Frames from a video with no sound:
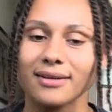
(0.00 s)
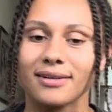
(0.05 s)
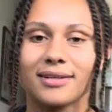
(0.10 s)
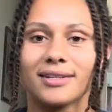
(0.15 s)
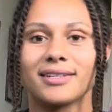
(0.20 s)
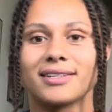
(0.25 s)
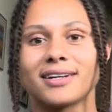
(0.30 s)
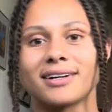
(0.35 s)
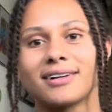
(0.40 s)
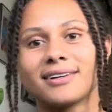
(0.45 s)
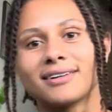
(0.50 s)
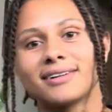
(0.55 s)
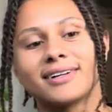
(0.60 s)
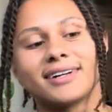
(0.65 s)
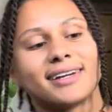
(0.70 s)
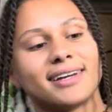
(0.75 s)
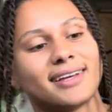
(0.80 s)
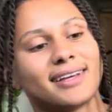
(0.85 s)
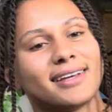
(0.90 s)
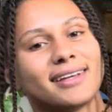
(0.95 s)

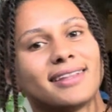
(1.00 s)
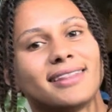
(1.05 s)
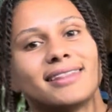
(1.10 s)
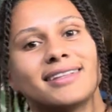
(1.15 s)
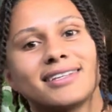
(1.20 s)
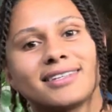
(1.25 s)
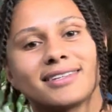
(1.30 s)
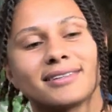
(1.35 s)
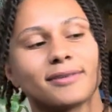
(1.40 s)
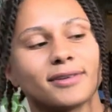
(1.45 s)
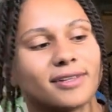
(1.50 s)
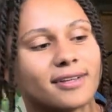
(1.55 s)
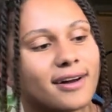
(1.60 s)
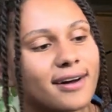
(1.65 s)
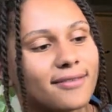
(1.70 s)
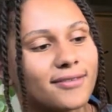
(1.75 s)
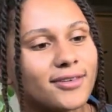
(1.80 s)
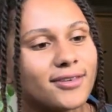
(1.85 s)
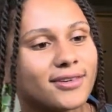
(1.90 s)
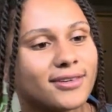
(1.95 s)
So this
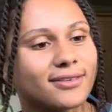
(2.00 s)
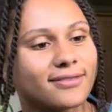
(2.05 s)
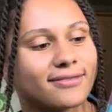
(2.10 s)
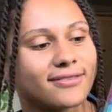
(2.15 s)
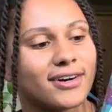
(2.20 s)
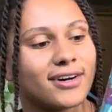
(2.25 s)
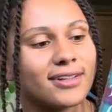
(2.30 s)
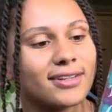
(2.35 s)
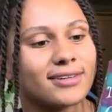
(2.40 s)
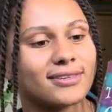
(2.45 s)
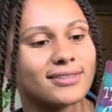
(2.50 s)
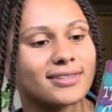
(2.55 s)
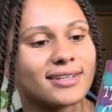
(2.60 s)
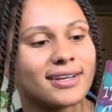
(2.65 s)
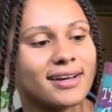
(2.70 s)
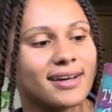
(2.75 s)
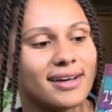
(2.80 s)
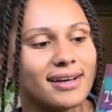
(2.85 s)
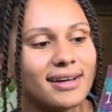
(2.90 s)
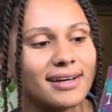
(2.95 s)
novel follows
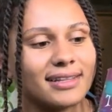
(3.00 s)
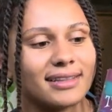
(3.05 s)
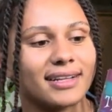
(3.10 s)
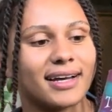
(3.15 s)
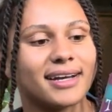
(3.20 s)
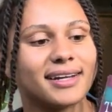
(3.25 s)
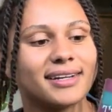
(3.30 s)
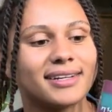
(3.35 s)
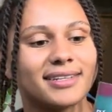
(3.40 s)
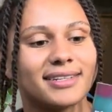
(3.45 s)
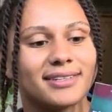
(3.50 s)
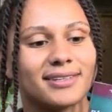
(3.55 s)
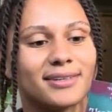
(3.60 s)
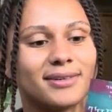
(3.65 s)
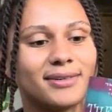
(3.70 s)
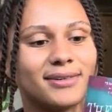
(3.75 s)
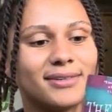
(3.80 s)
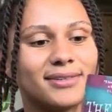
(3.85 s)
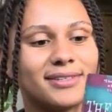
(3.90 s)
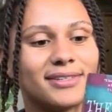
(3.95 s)
Linus,
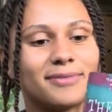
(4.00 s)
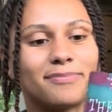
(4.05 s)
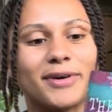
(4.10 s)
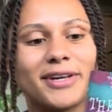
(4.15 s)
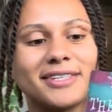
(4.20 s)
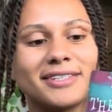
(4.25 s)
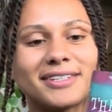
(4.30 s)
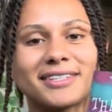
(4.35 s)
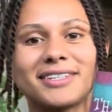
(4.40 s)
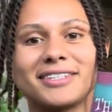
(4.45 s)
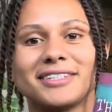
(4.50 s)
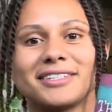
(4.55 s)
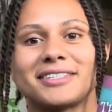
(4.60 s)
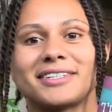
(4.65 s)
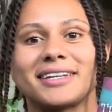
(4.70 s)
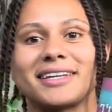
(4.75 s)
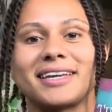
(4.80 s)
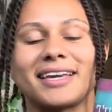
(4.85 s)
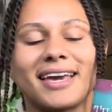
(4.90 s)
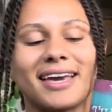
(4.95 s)
who's basically just
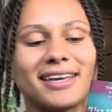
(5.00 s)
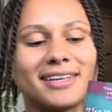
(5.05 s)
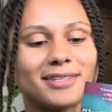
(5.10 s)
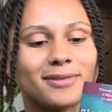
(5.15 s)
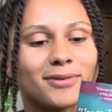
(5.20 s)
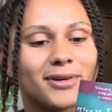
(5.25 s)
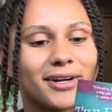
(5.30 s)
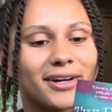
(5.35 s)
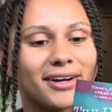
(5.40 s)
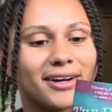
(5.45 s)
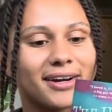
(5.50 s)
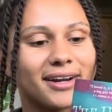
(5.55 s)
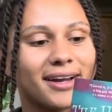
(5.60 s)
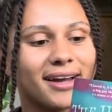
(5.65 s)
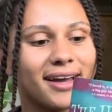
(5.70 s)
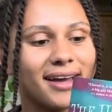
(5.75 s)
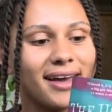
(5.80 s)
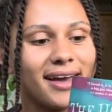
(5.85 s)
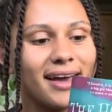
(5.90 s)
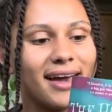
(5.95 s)
a caseworker
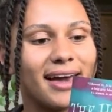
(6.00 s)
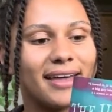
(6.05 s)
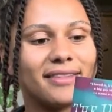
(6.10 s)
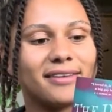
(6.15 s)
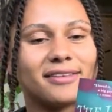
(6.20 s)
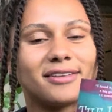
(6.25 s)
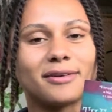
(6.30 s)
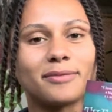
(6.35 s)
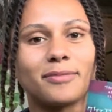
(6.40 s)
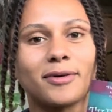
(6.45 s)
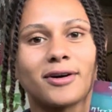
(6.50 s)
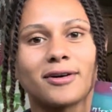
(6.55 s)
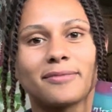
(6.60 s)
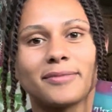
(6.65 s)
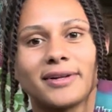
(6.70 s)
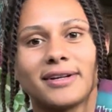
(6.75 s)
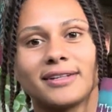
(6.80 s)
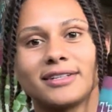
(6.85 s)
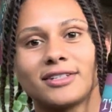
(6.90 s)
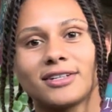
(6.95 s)
in the
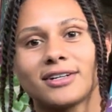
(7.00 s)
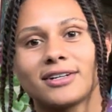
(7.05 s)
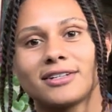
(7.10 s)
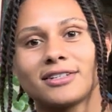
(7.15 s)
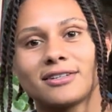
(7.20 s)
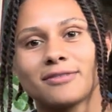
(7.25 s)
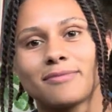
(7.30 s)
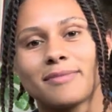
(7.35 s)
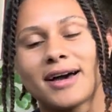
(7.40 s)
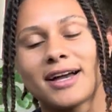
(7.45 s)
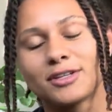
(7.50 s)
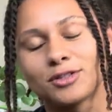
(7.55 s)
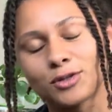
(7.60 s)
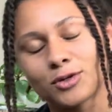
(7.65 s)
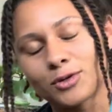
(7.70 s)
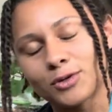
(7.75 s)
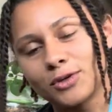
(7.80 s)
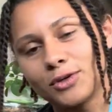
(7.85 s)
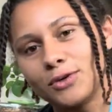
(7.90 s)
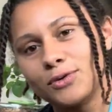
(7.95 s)
department in charge of
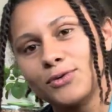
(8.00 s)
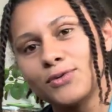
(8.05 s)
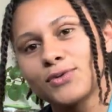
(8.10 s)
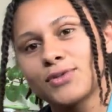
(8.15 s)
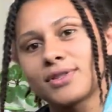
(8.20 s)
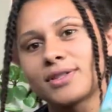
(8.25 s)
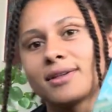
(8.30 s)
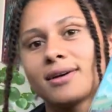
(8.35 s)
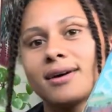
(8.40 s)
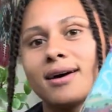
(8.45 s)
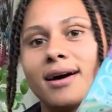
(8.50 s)
magical youth,